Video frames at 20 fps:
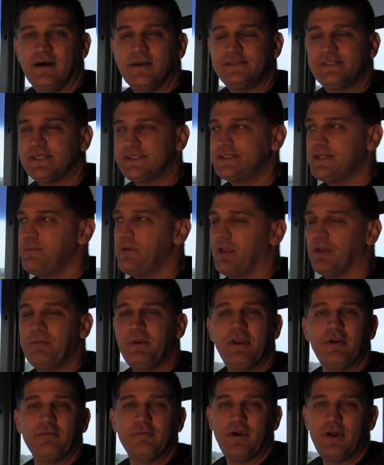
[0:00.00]

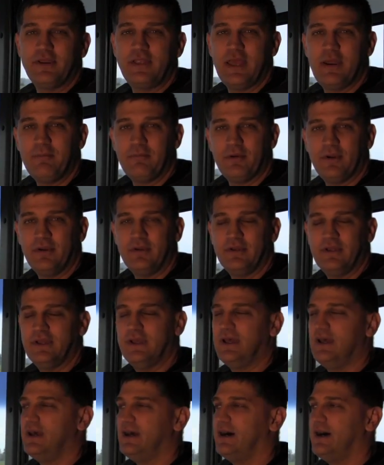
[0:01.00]
60mm front damper
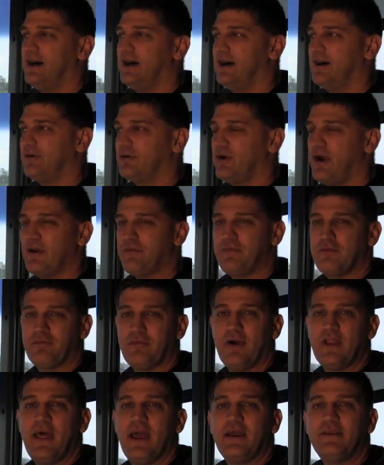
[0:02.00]
across the
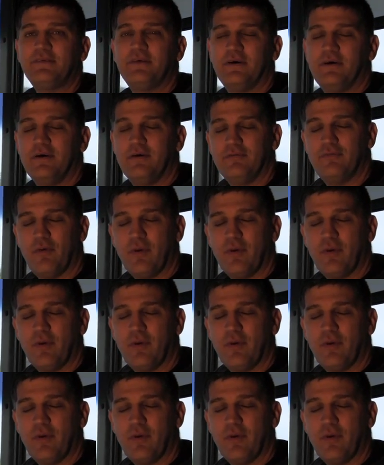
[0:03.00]
front axle,